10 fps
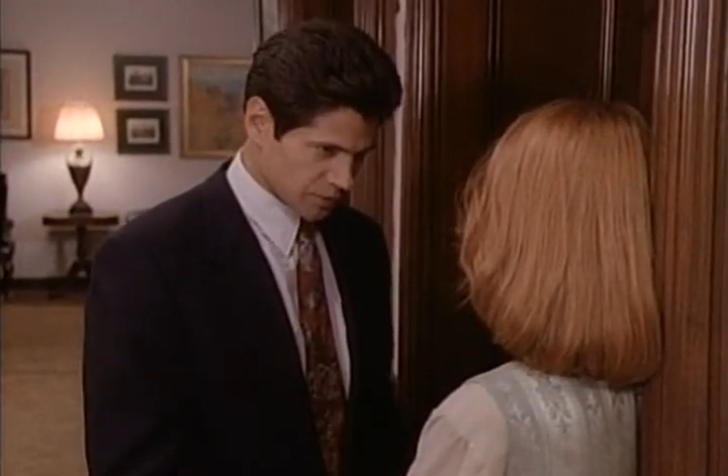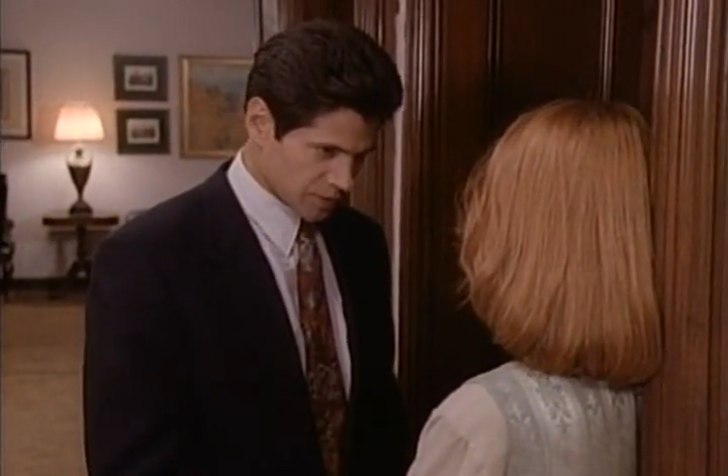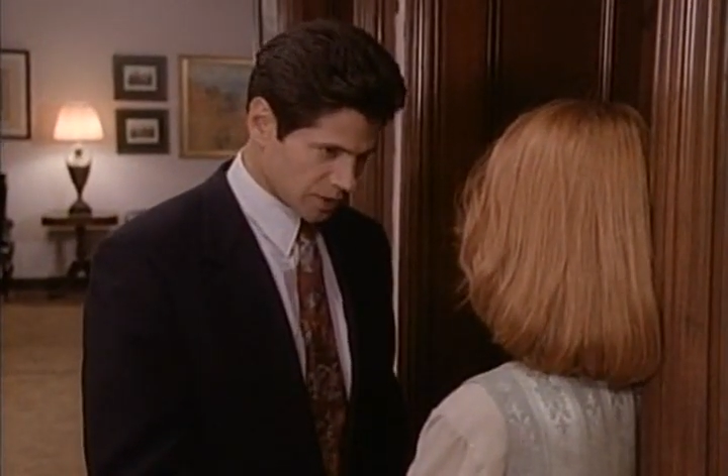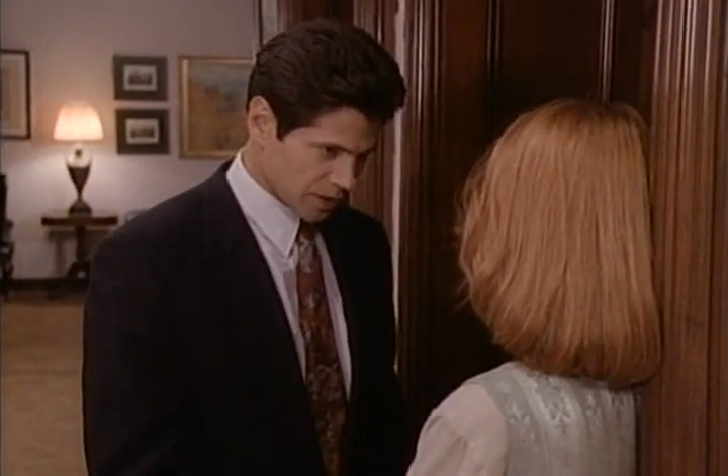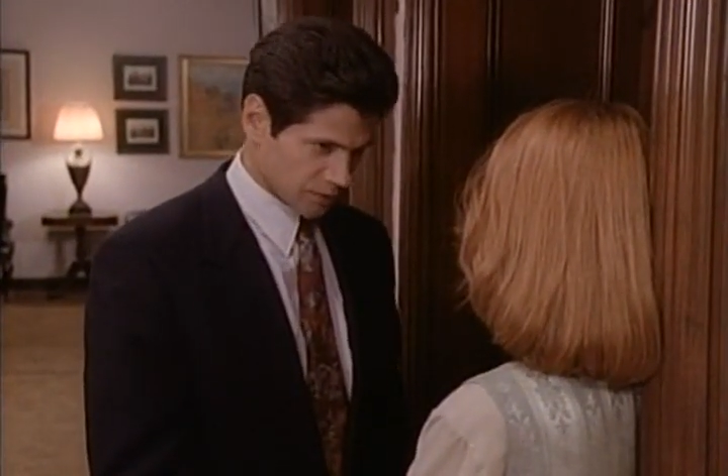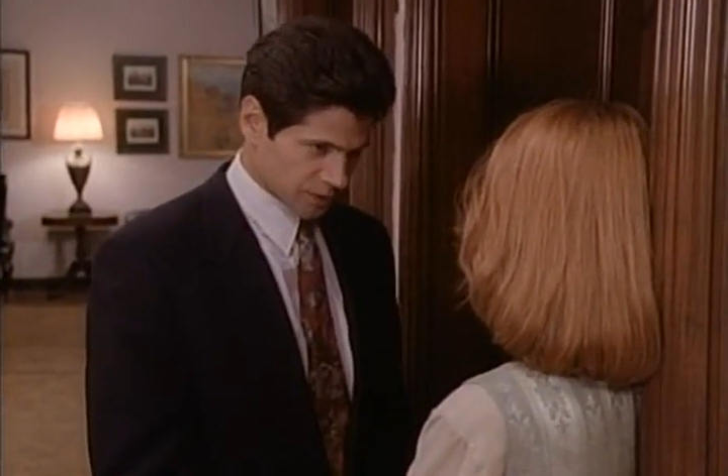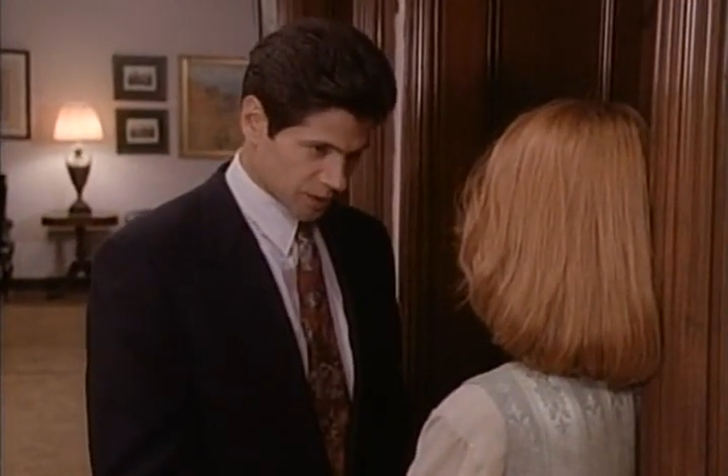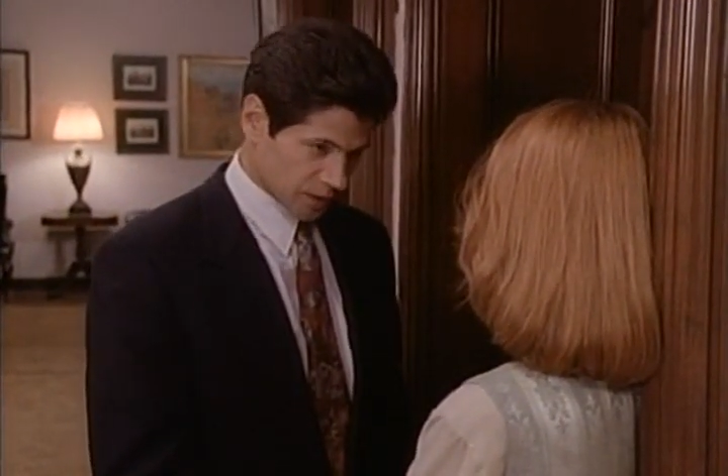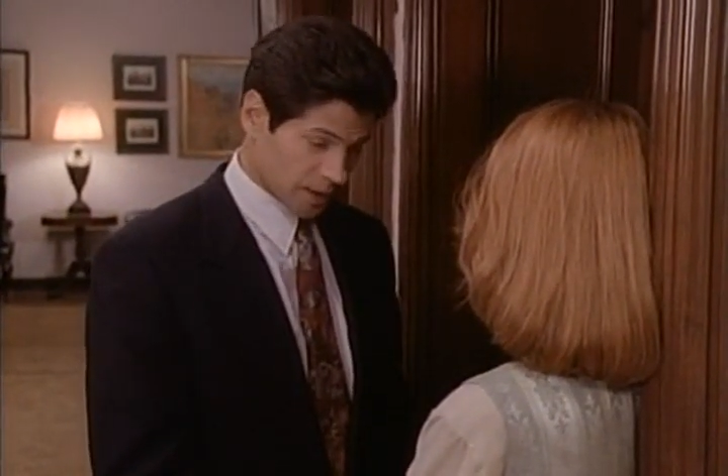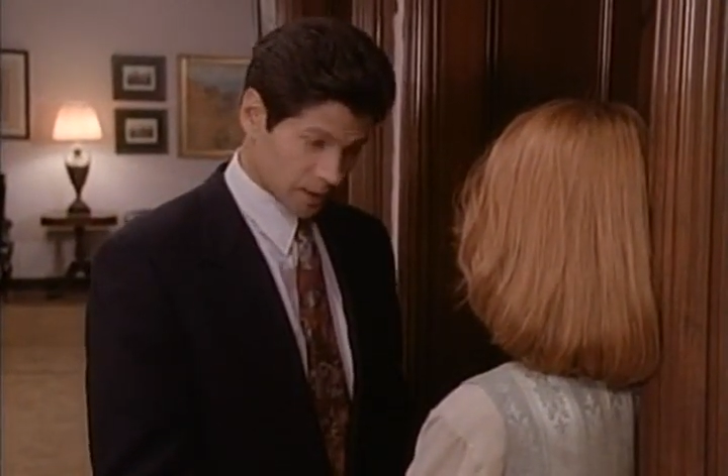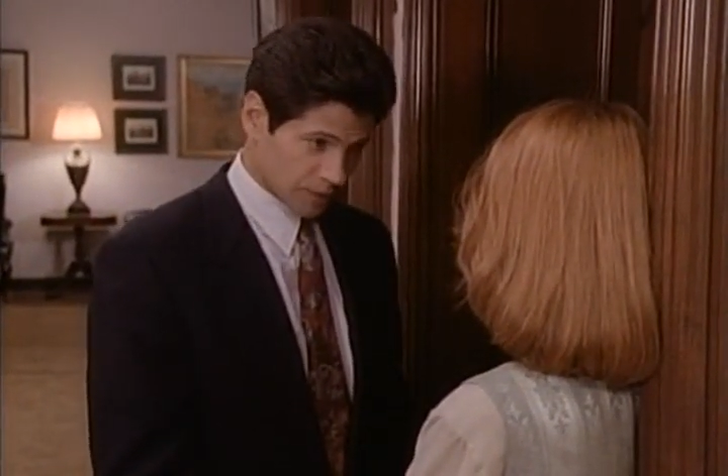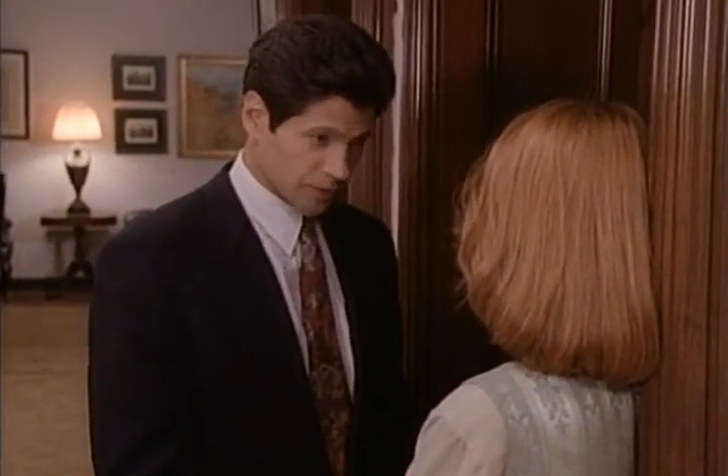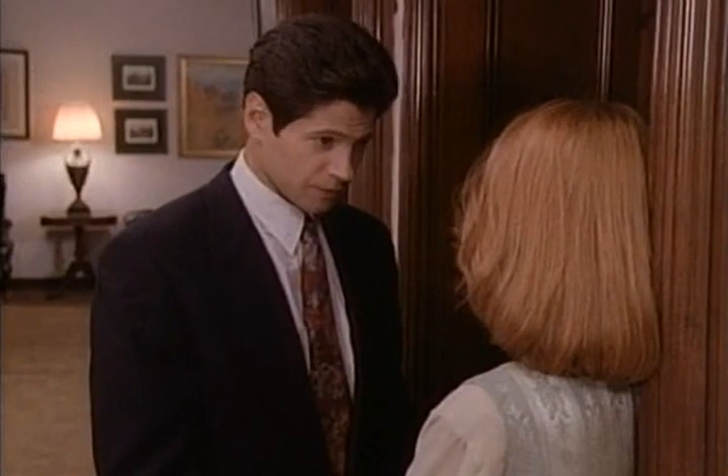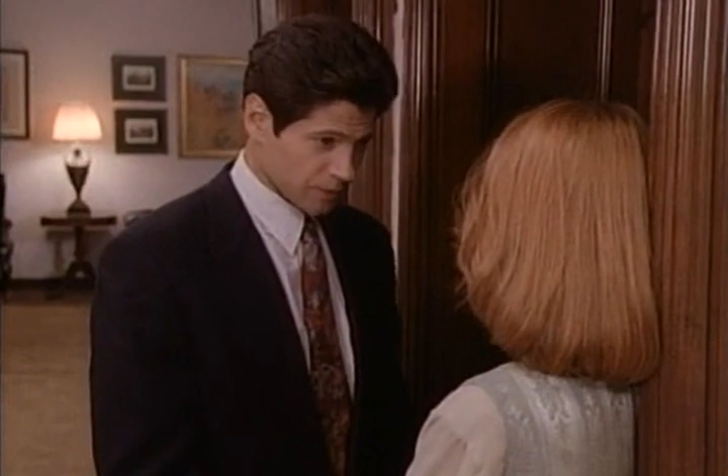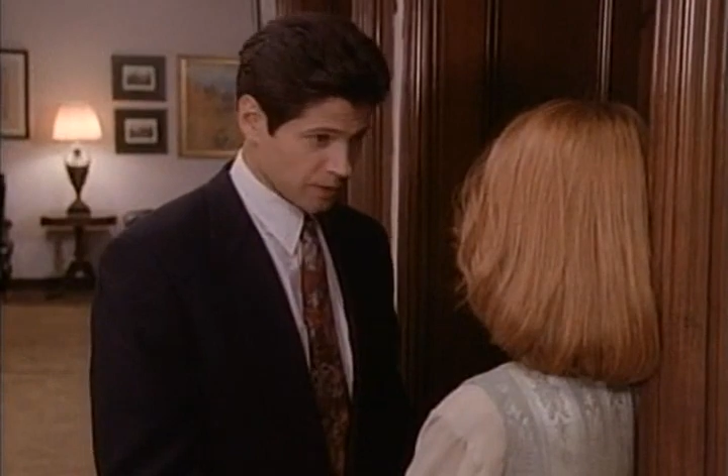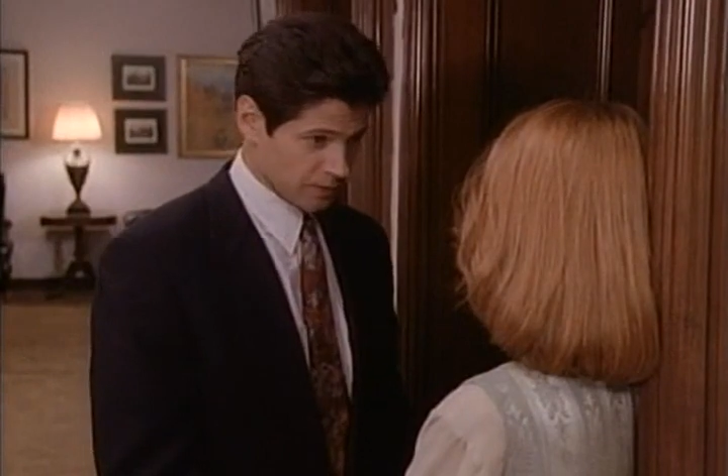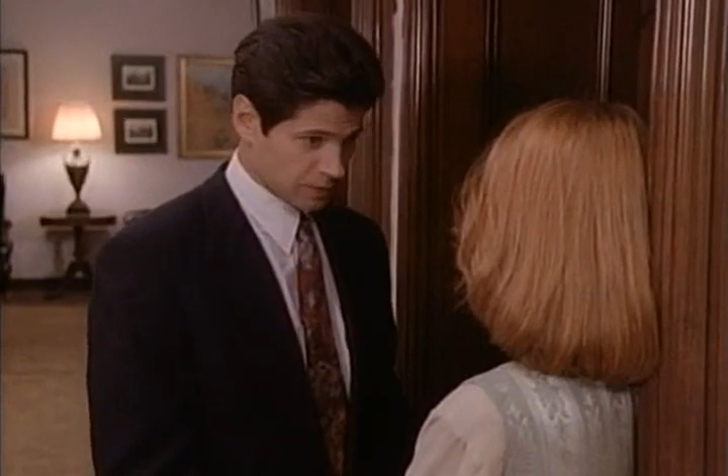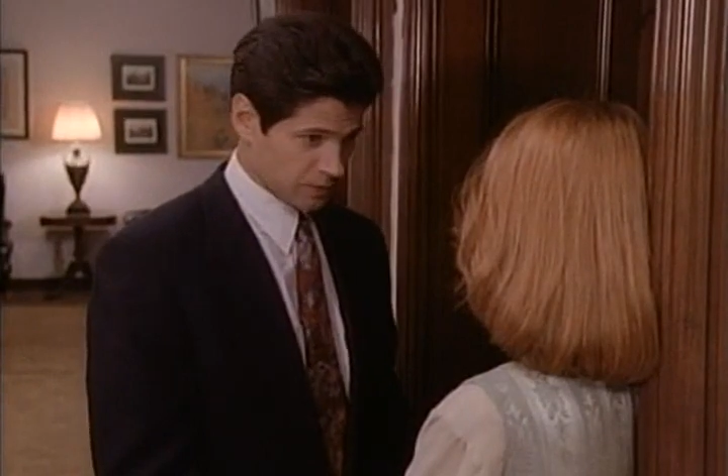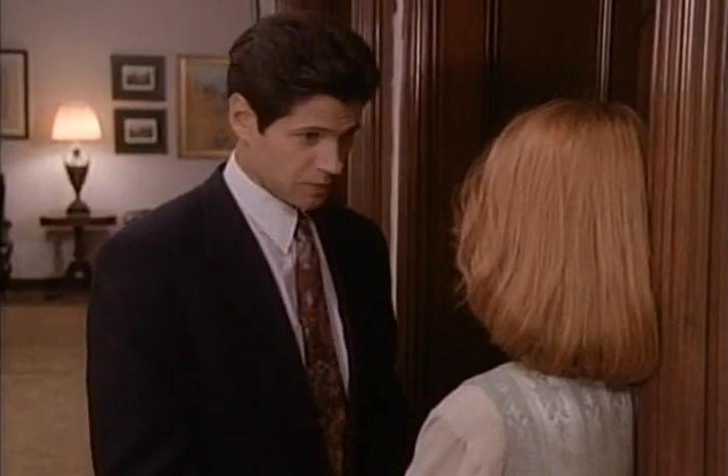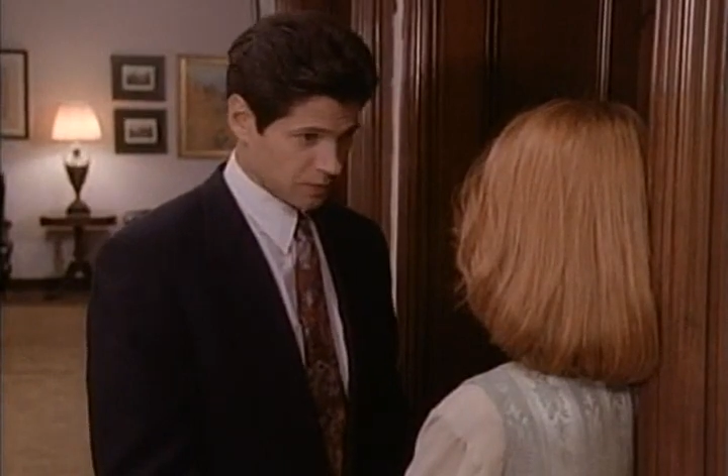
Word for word: to say when Jane and I weren't around.